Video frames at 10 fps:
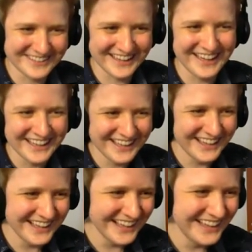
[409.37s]
okay.
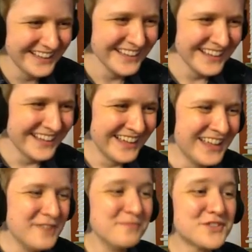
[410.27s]

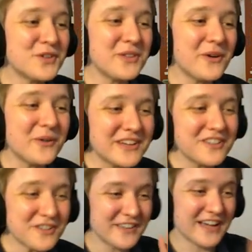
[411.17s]
So the only
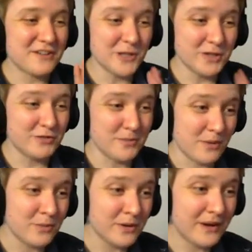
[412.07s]
other thing I really
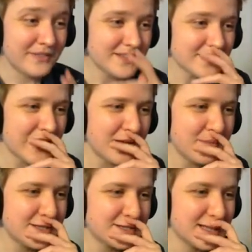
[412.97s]
remember about this
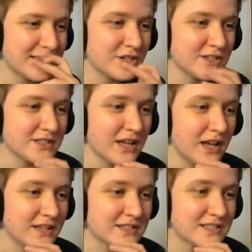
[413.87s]
game is that there's
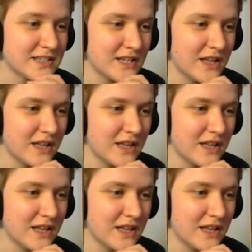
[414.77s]
That's a, a one